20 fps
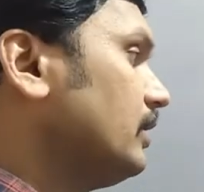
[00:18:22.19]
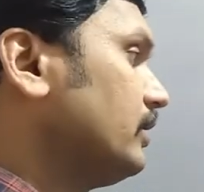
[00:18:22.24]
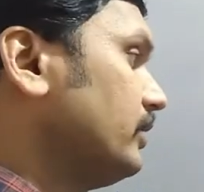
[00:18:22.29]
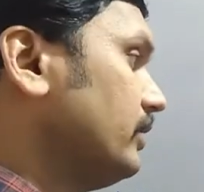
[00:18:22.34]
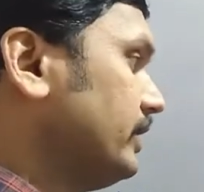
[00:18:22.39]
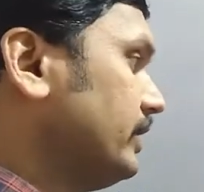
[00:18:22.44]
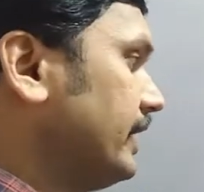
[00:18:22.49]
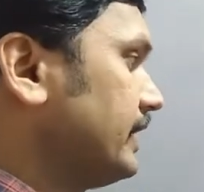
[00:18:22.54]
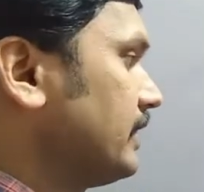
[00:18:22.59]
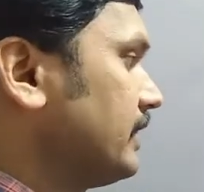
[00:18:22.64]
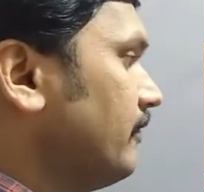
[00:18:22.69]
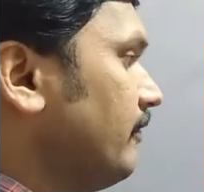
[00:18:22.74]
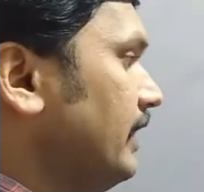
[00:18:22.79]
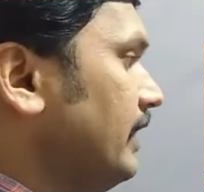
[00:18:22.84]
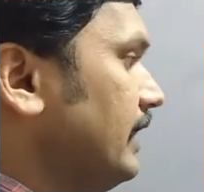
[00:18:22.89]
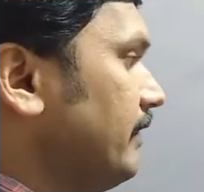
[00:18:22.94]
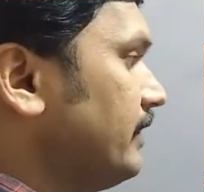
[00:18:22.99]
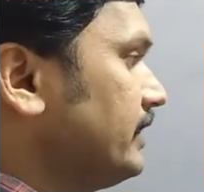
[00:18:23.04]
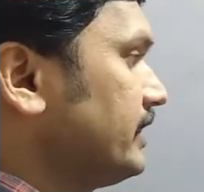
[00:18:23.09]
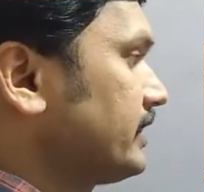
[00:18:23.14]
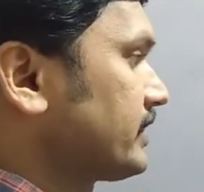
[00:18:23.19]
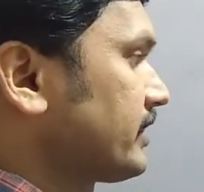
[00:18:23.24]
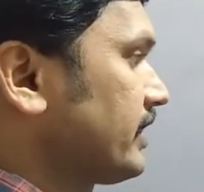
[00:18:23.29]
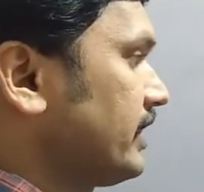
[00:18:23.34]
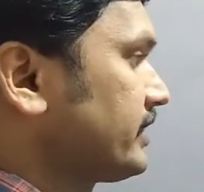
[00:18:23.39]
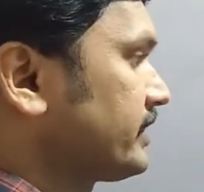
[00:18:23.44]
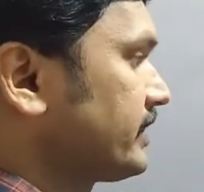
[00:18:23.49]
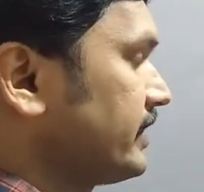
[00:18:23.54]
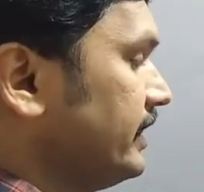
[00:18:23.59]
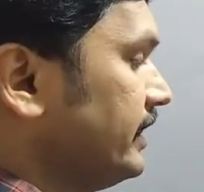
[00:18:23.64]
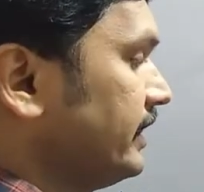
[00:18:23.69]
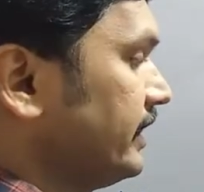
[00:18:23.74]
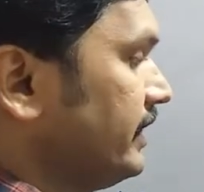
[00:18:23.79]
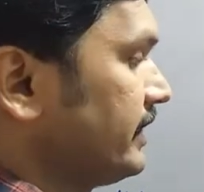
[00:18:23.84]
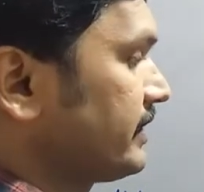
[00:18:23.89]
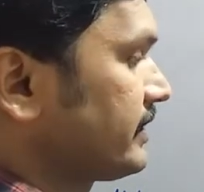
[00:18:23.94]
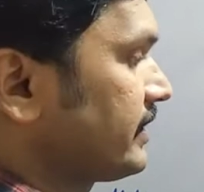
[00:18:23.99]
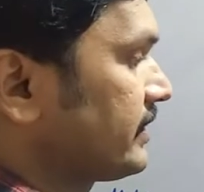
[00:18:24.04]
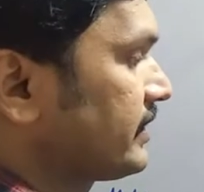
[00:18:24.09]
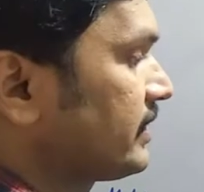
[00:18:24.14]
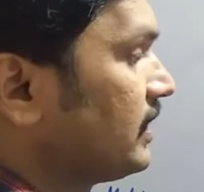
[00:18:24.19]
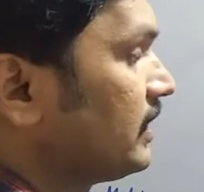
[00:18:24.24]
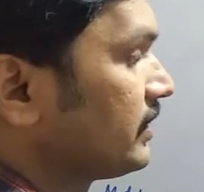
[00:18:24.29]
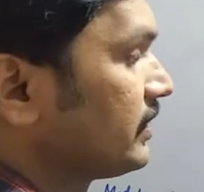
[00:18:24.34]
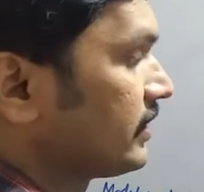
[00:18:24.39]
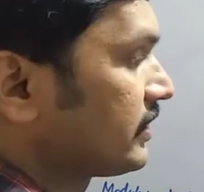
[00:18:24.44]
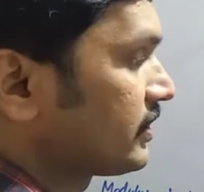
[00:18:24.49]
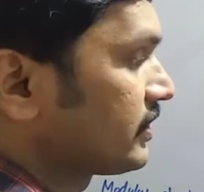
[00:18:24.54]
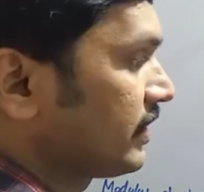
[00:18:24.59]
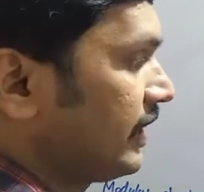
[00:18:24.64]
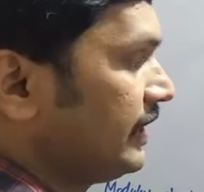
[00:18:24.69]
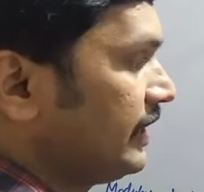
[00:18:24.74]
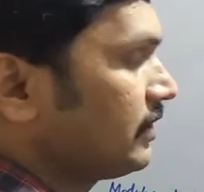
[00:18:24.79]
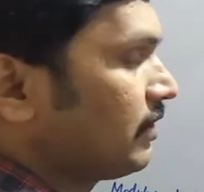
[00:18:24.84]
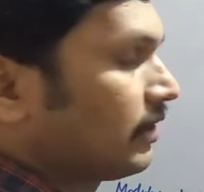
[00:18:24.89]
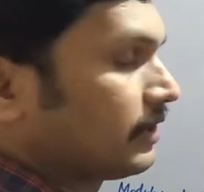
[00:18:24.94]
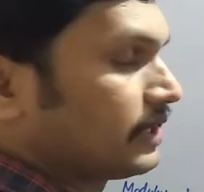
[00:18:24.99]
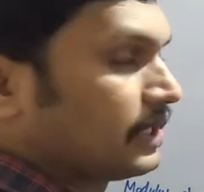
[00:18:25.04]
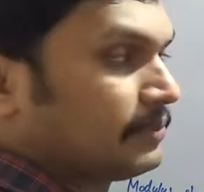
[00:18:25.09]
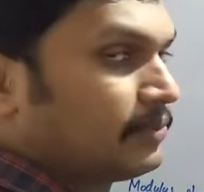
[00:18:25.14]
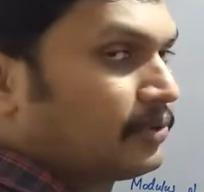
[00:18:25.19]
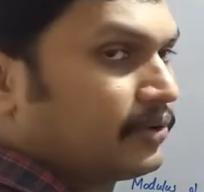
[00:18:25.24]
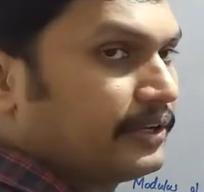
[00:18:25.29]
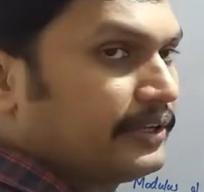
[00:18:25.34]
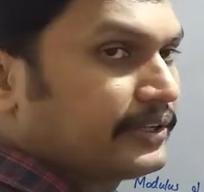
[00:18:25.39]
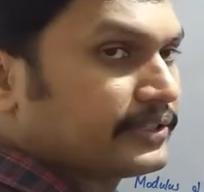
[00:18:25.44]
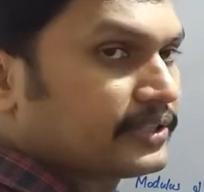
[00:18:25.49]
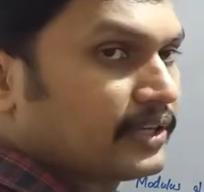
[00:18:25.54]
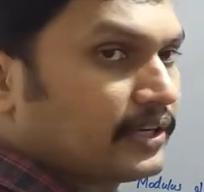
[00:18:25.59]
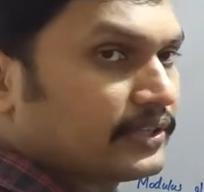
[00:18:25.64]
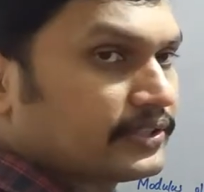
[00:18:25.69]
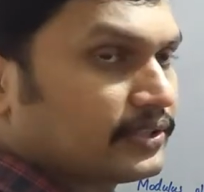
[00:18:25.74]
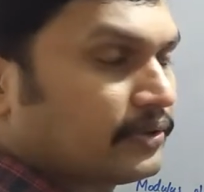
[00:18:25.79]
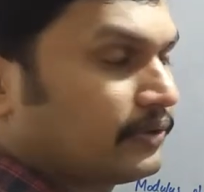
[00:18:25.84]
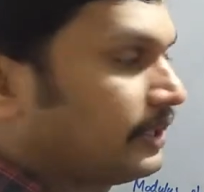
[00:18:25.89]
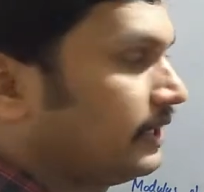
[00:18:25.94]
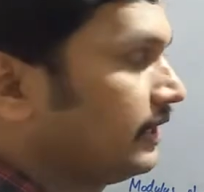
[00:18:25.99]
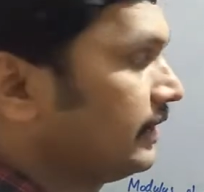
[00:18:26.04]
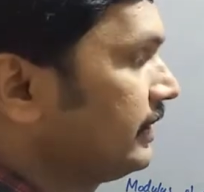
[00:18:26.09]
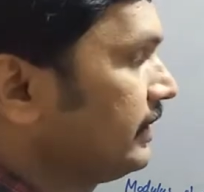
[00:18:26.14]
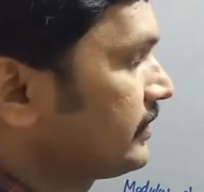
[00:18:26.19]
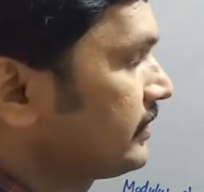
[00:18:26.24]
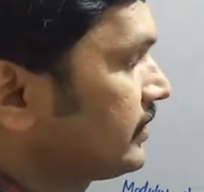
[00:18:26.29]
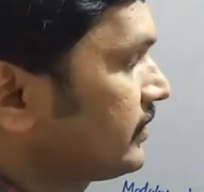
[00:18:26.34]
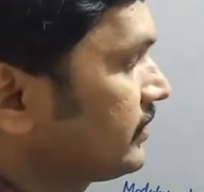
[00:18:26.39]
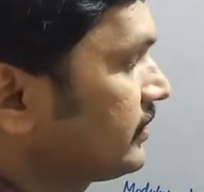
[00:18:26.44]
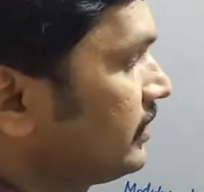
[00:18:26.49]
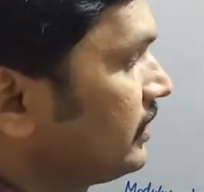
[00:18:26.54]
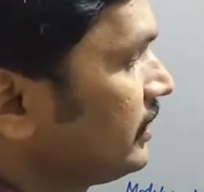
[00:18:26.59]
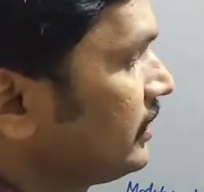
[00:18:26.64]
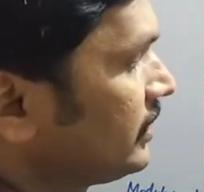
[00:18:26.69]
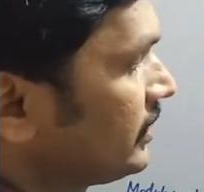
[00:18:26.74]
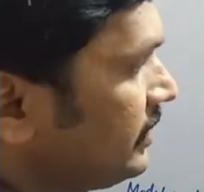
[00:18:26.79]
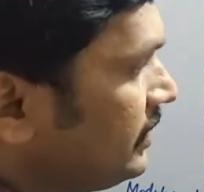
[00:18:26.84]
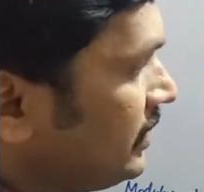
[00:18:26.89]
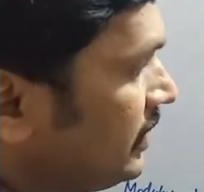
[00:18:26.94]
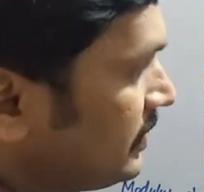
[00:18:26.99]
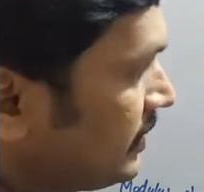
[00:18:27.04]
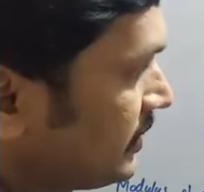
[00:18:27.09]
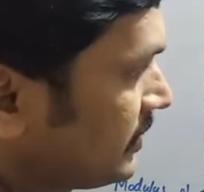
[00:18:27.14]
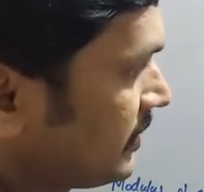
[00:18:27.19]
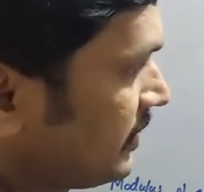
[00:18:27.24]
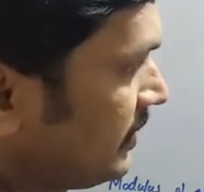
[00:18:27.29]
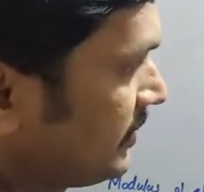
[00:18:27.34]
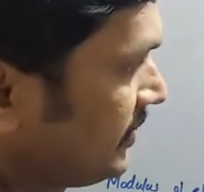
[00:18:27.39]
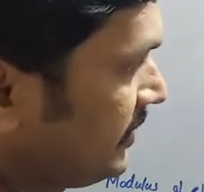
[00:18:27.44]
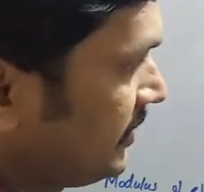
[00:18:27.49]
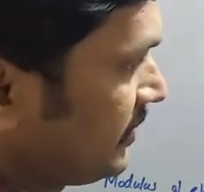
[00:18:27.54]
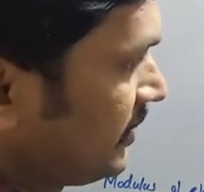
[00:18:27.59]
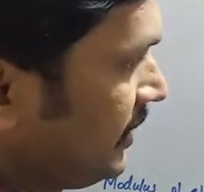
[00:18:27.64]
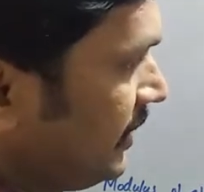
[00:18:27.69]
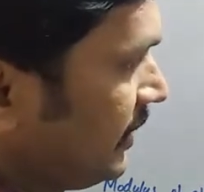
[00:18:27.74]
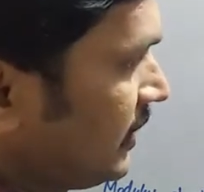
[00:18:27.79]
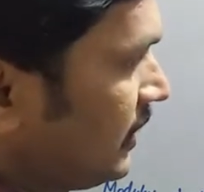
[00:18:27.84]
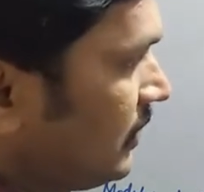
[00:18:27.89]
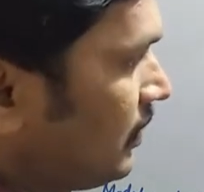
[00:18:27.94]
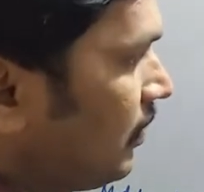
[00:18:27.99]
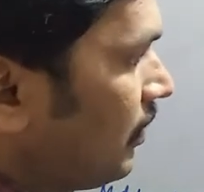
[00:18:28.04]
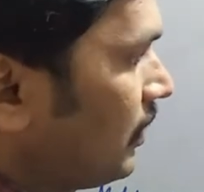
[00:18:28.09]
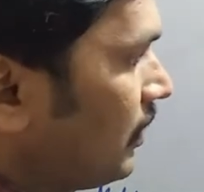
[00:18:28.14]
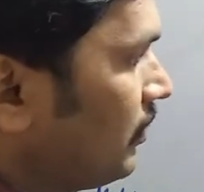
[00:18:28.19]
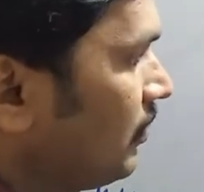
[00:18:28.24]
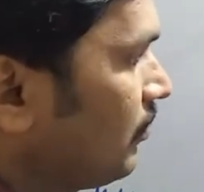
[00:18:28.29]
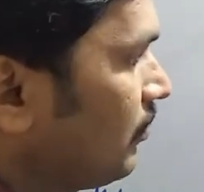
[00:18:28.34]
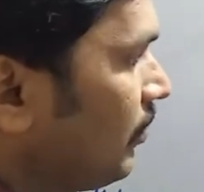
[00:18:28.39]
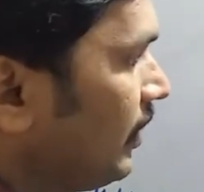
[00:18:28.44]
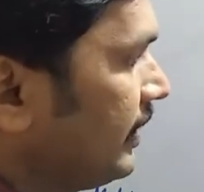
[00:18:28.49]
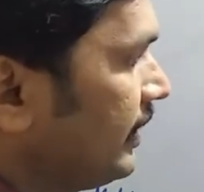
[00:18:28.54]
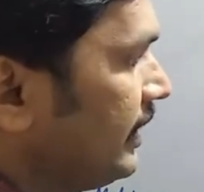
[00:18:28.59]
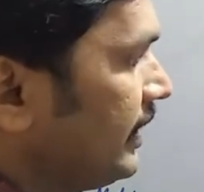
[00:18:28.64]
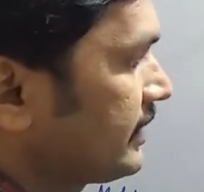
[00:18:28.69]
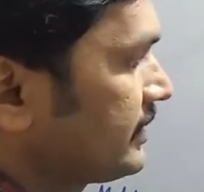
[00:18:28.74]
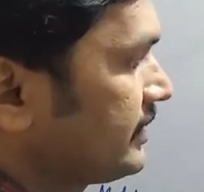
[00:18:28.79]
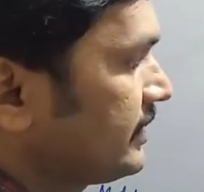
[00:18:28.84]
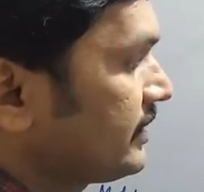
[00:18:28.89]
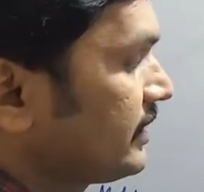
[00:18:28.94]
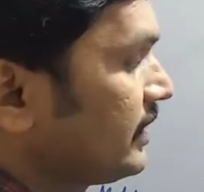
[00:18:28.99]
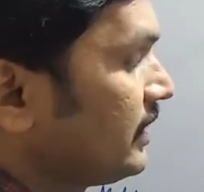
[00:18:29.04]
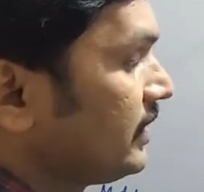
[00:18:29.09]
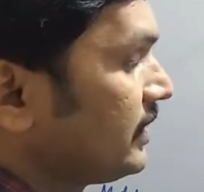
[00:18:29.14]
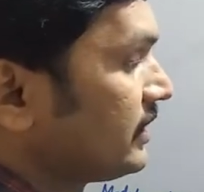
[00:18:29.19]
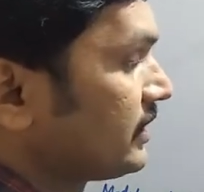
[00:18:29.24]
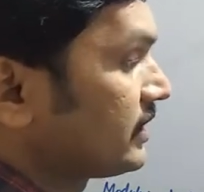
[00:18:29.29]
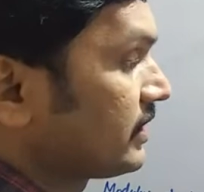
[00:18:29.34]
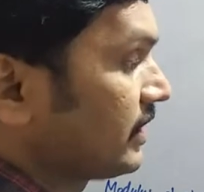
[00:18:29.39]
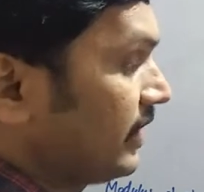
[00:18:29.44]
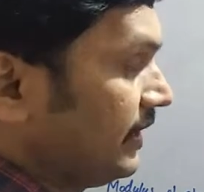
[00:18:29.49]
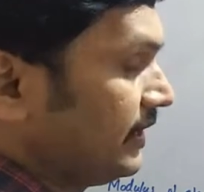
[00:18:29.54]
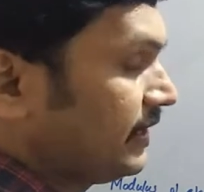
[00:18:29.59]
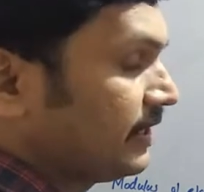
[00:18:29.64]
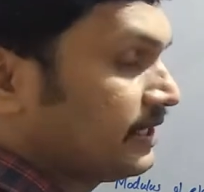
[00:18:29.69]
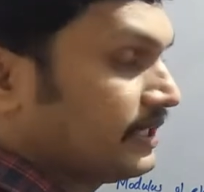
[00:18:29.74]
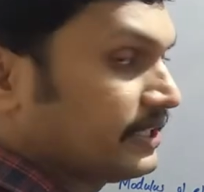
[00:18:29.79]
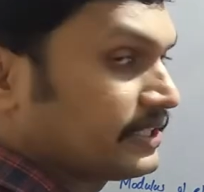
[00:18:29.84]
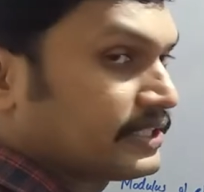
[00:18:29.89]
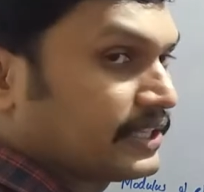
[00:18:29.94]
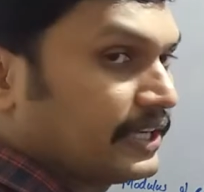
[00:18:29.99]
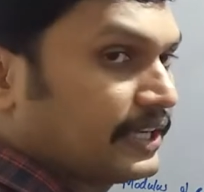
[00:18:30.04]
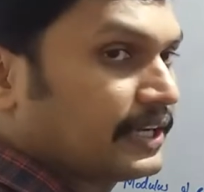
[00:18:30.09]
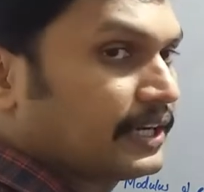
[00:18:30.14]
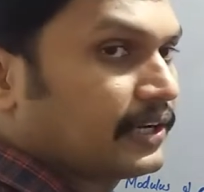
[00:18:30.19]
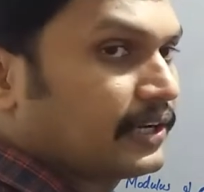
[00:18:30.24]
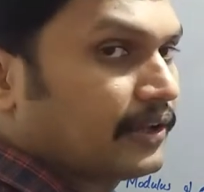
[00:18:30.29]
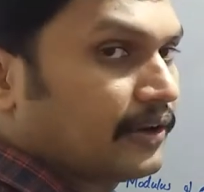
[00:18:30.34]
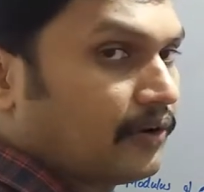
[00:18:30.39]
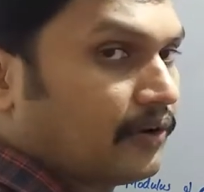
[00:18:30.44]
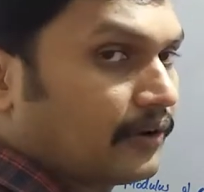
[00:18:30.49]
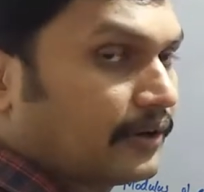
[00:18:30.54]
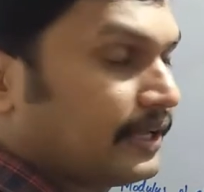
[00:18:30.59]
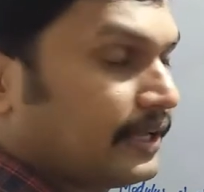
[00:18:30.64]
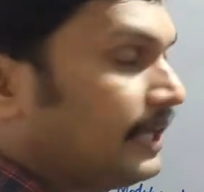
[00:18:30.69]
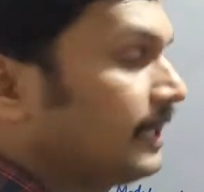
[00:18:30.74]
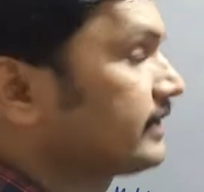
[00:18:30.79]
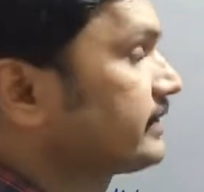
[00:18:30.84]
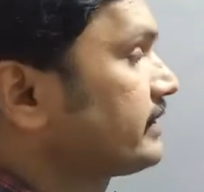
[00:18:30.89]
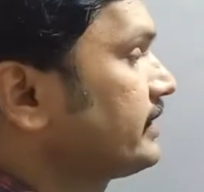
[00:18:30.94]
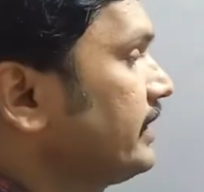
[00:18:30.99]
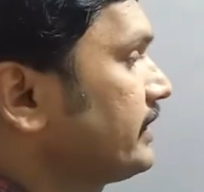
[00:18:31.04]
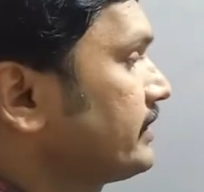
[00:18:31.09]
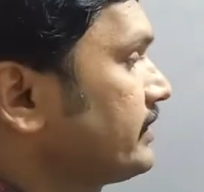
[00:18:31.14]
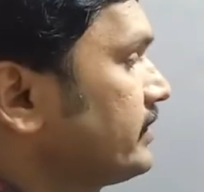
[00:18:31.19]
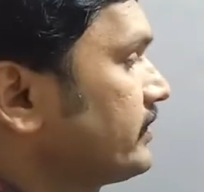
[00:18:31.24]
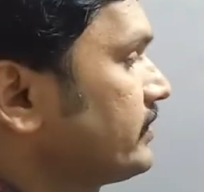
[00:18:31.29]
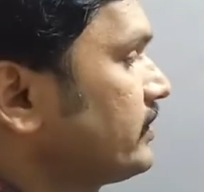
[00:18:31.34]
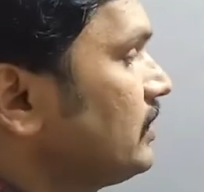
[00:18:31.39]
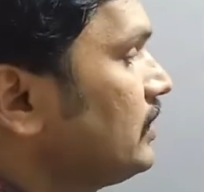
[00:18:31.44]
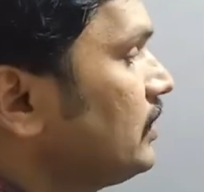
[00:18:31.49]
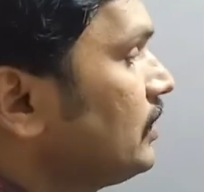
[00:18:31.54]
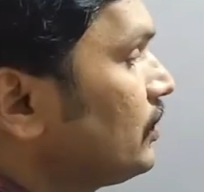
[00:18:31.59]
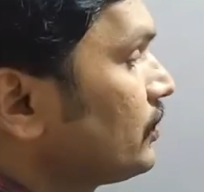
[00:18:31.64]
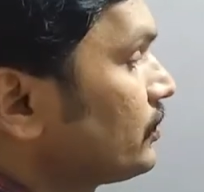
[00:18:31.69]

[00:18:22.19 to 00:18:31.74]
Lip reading: you know that whenever the stress increases, the strain on the body is also increases. Here the stress is taken on y-axis, strain is taken on x-axis.